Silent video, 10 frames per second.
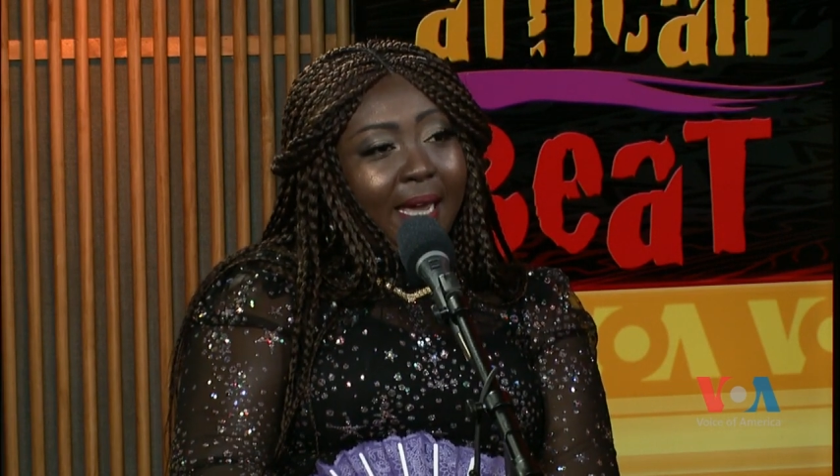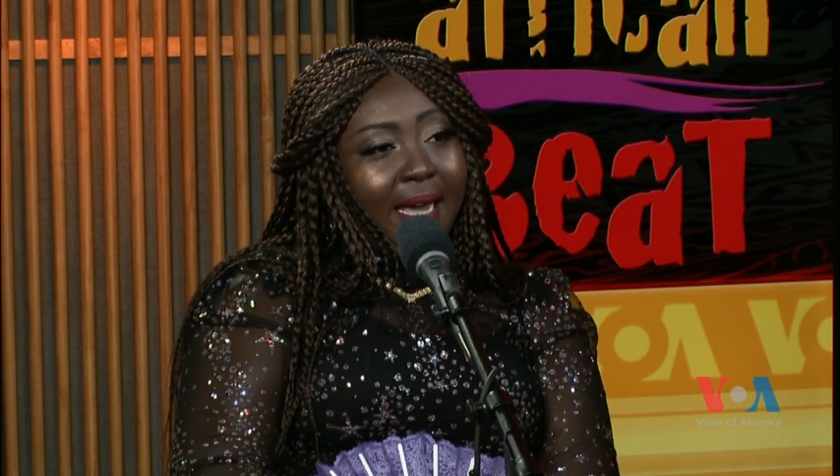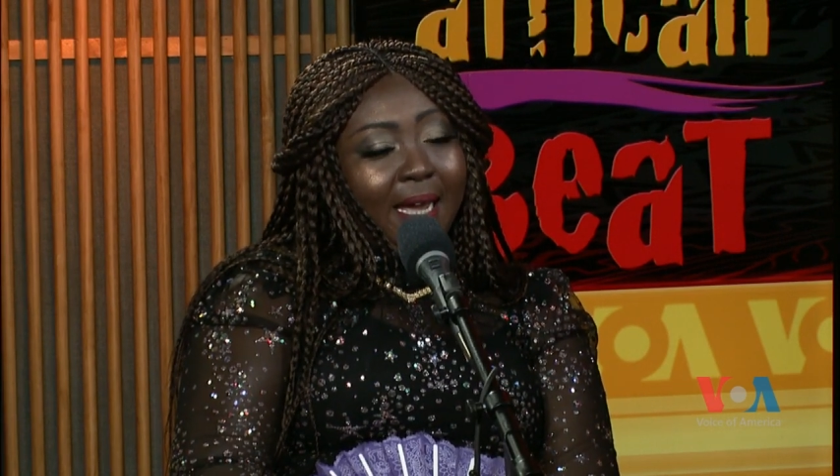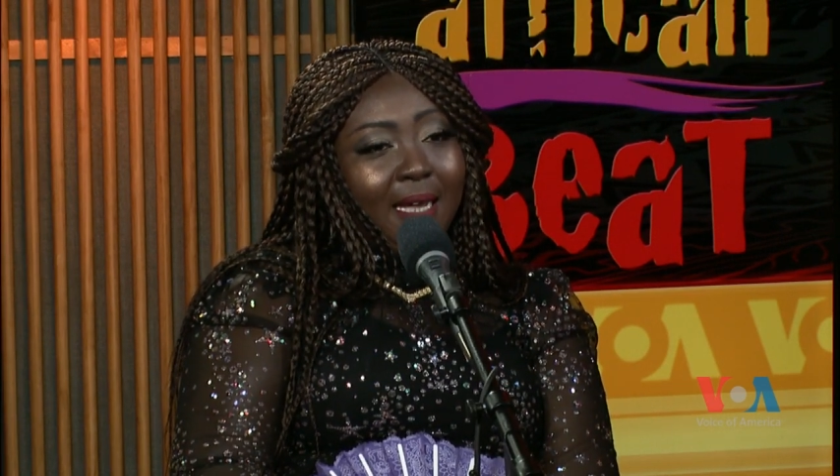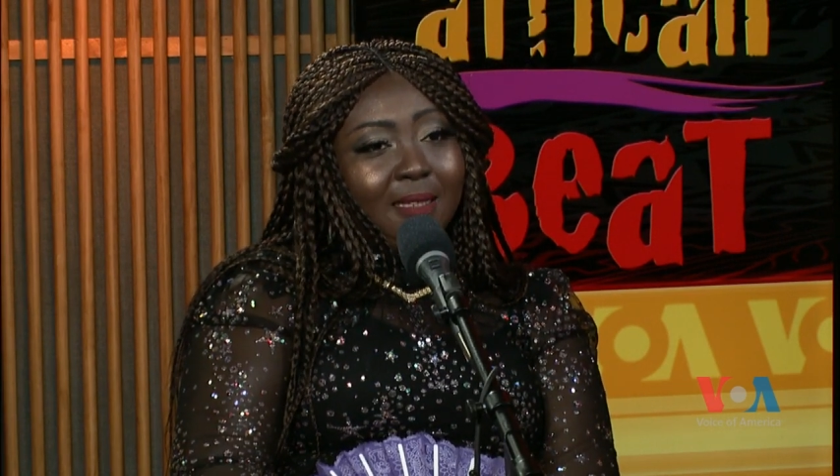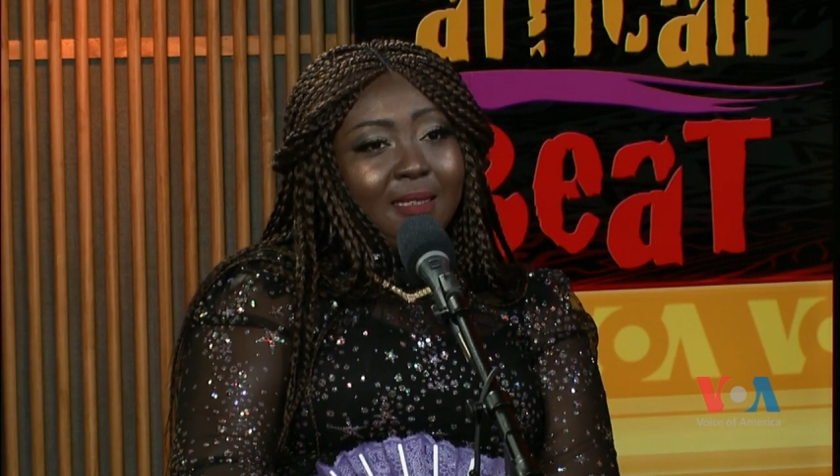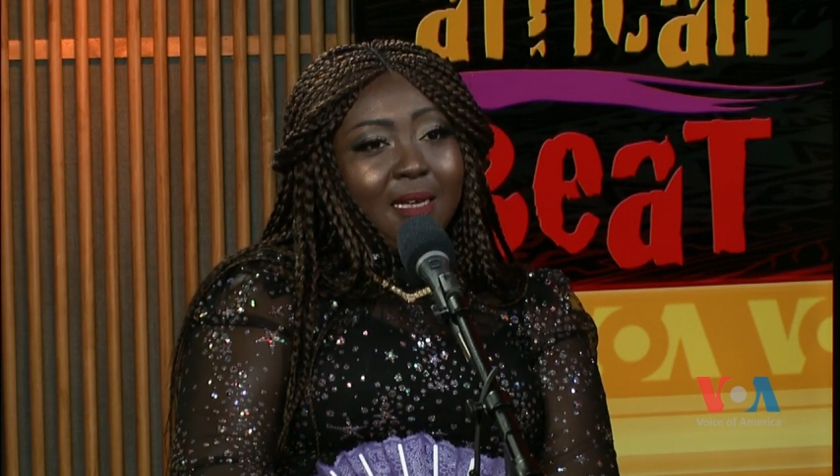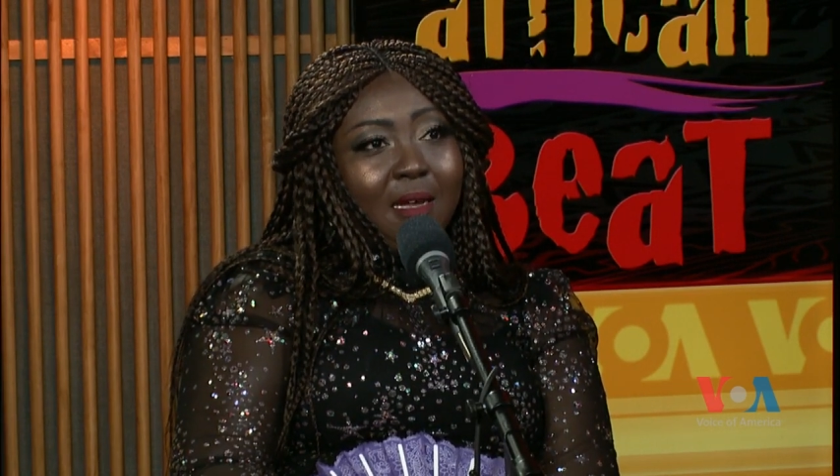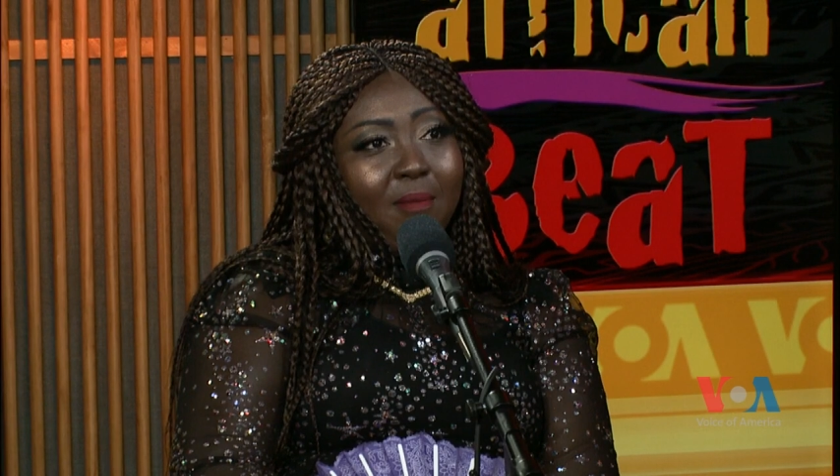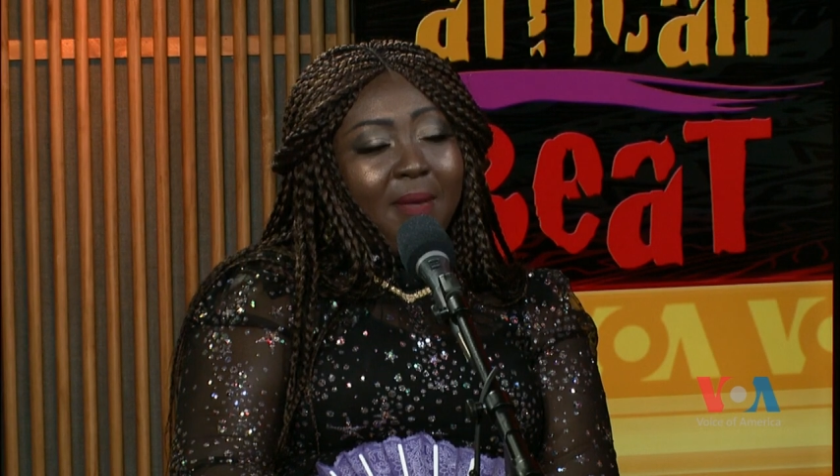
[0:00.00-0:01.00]
And
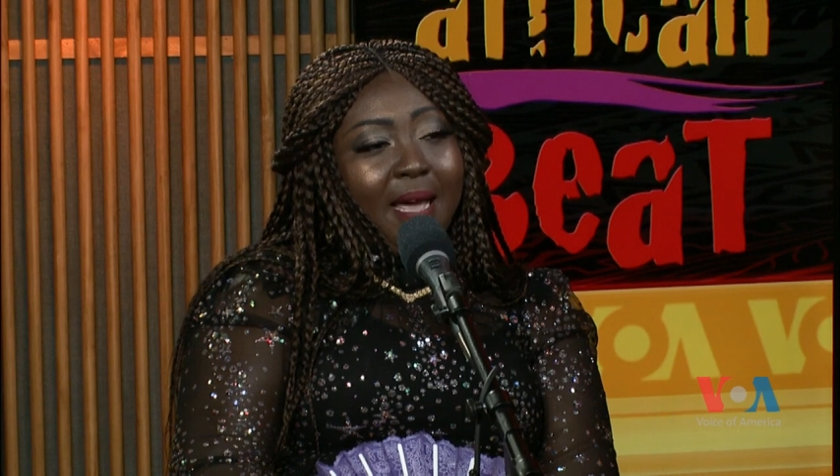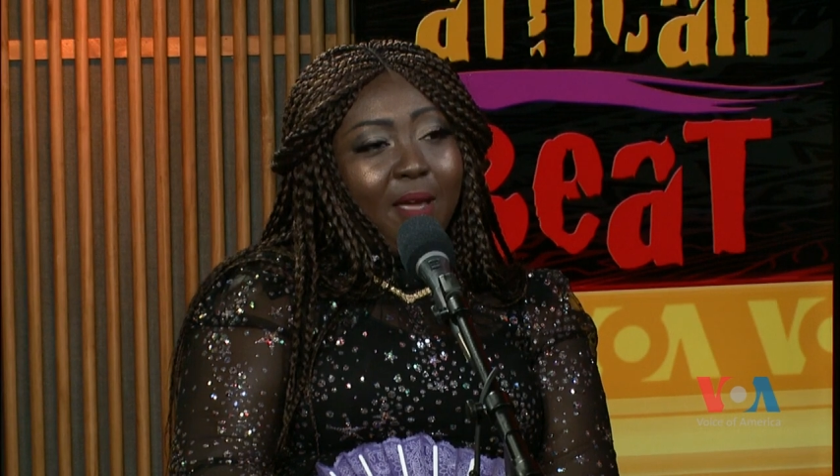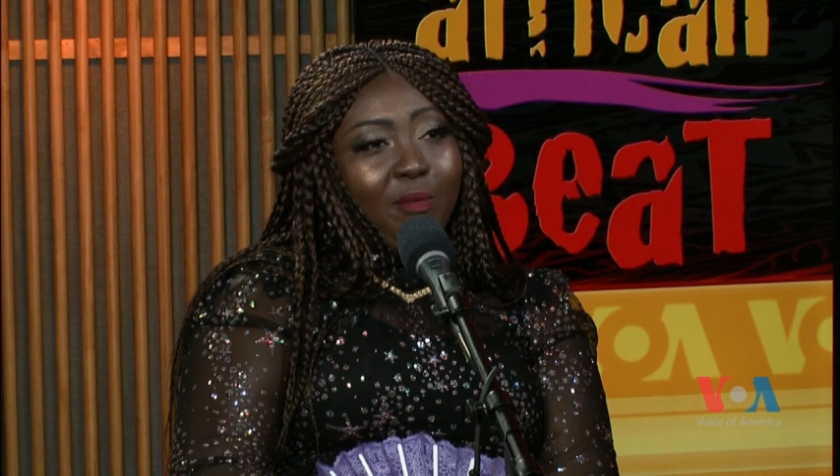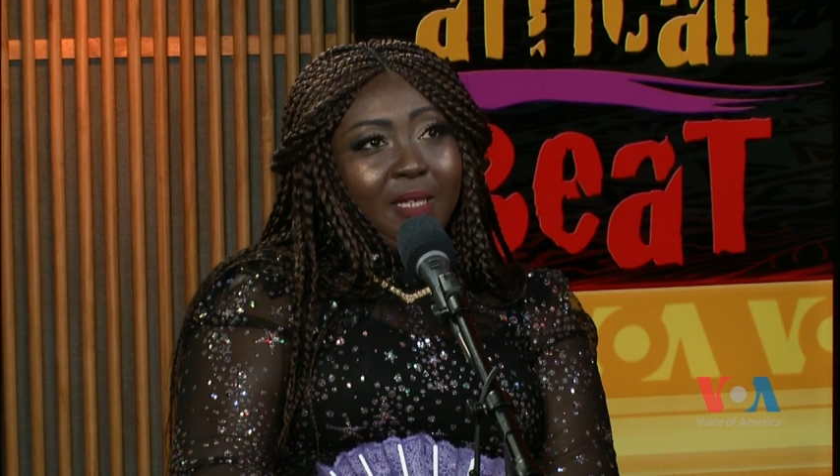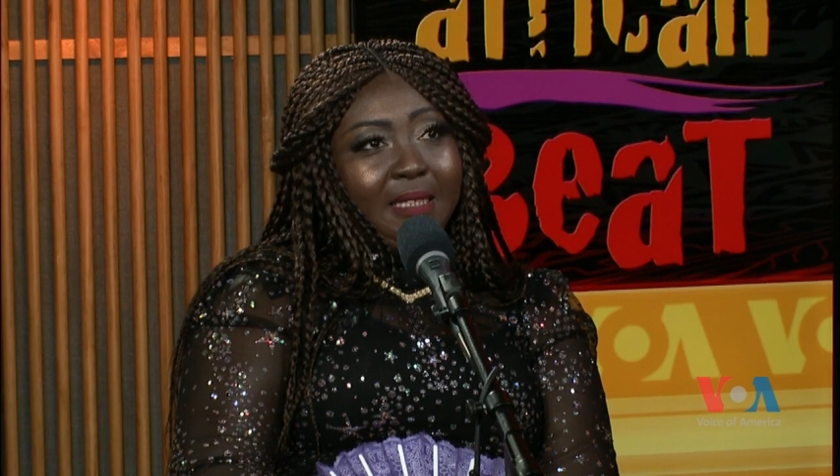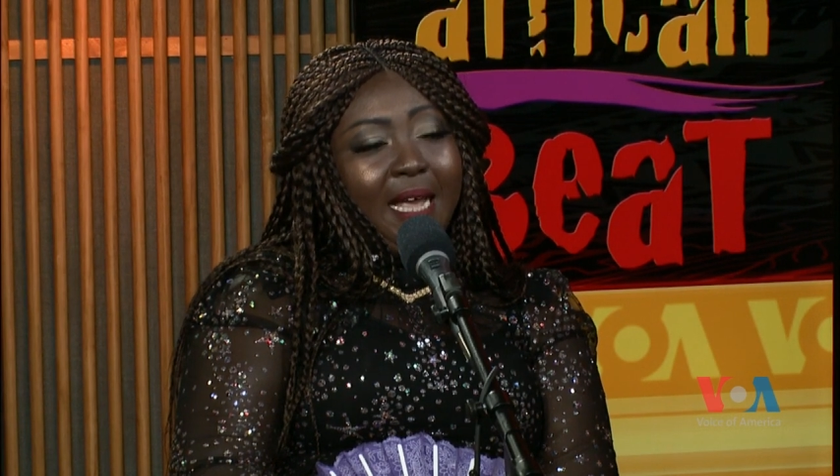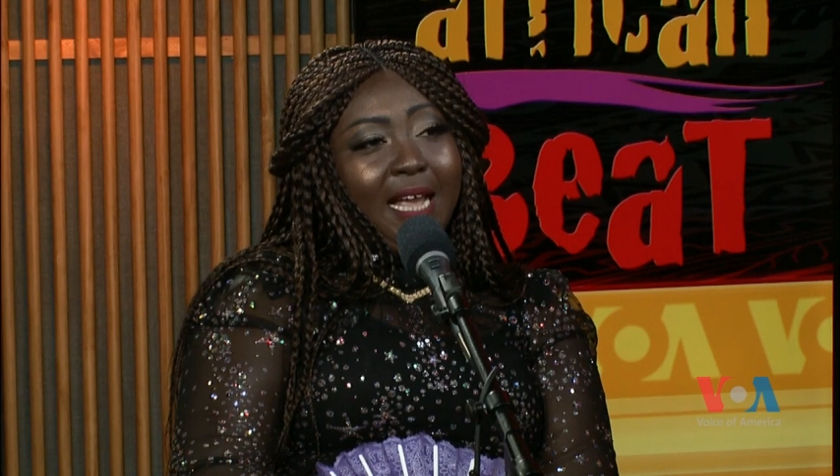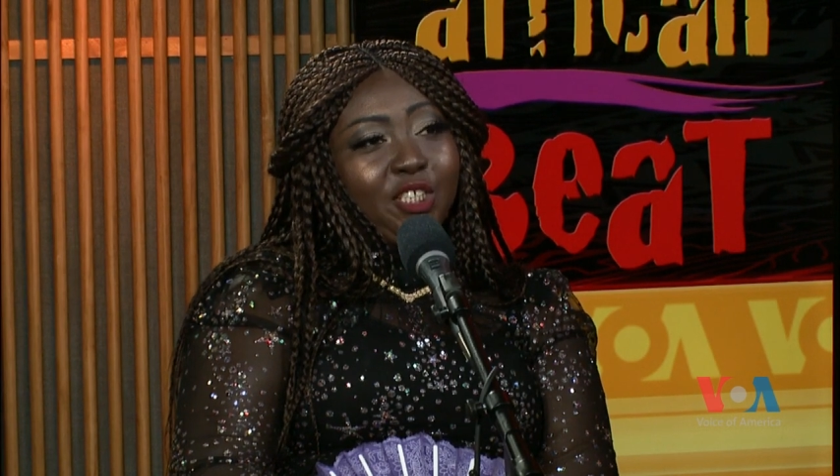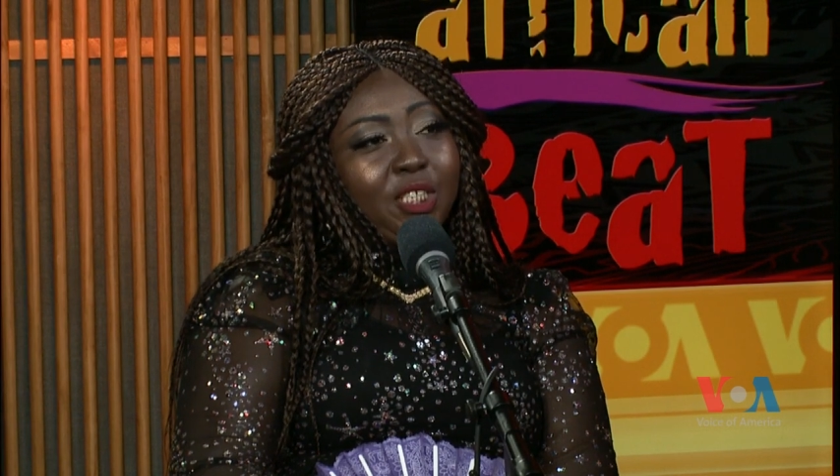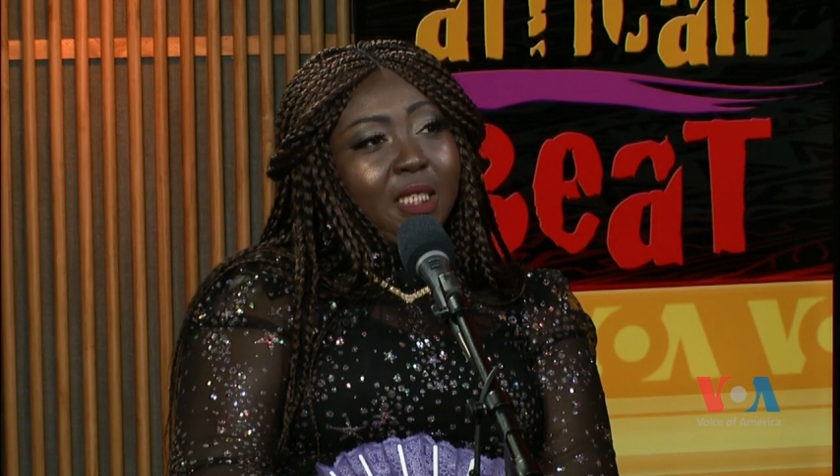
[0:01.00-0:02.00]
I was
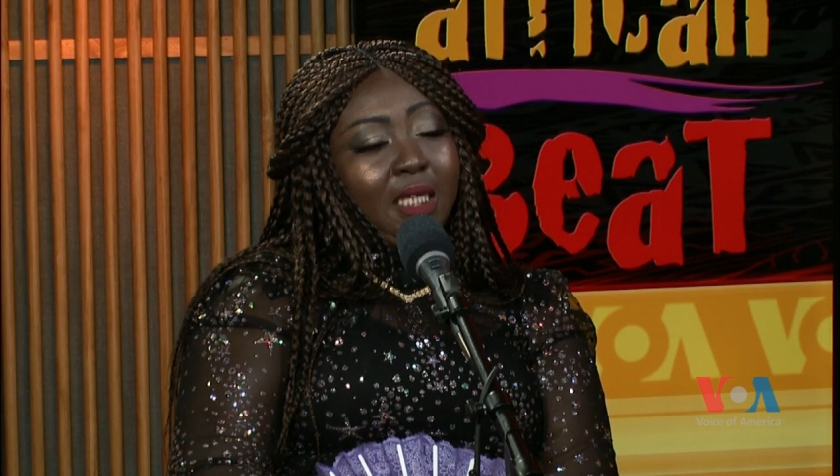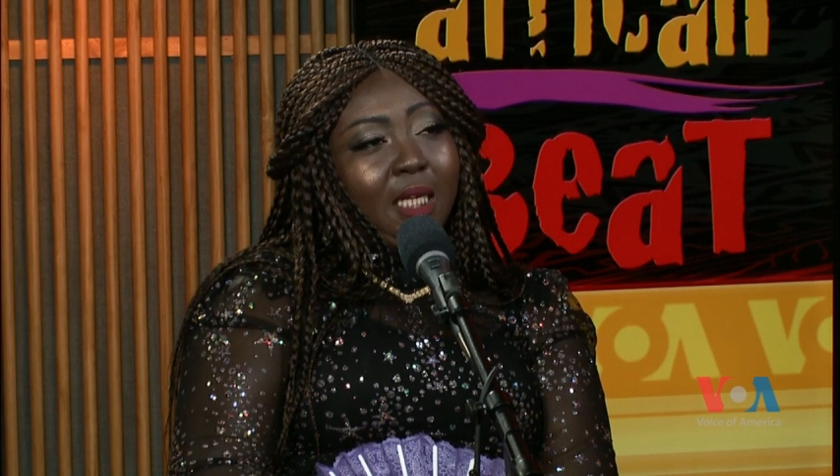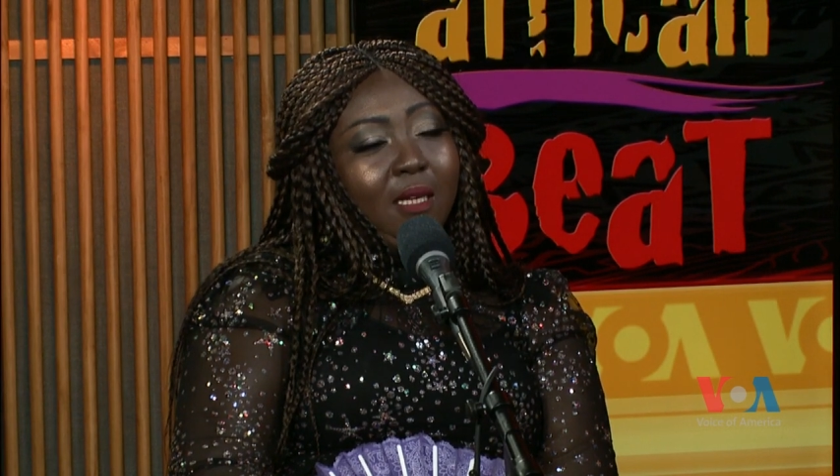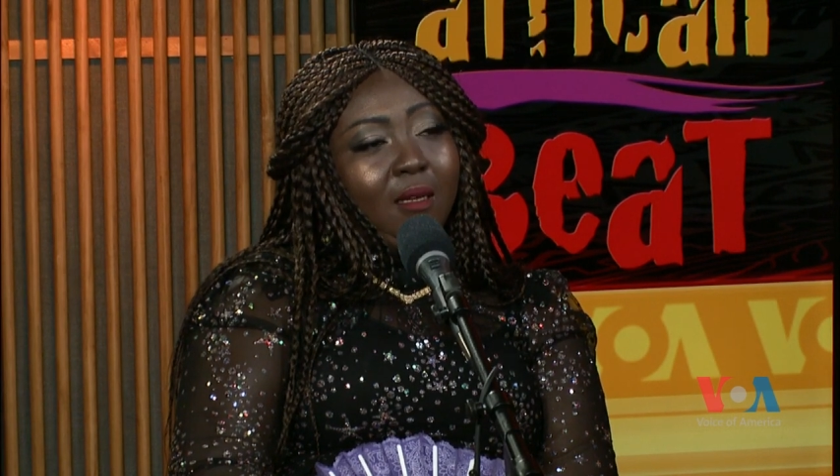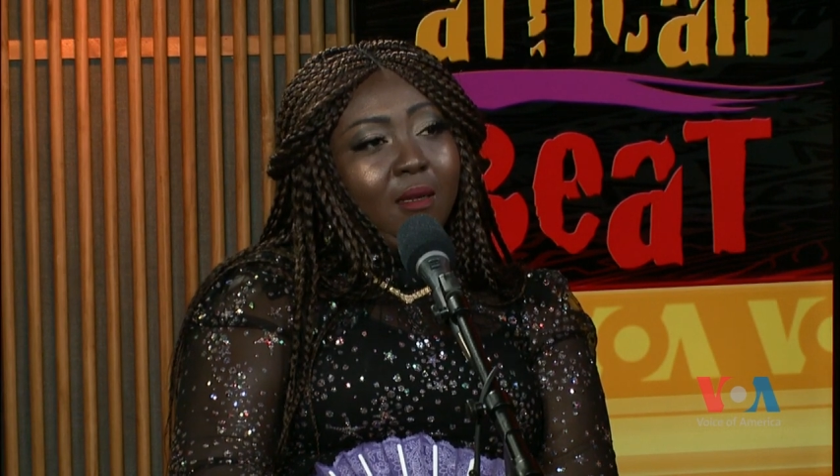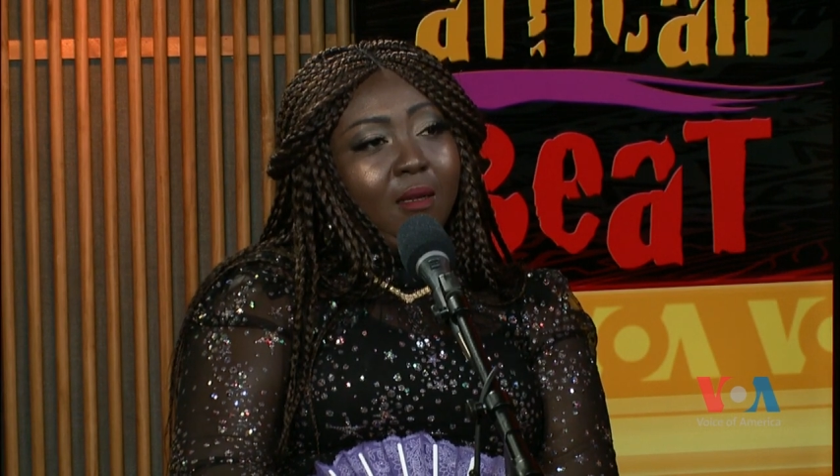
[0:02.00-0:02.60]
actually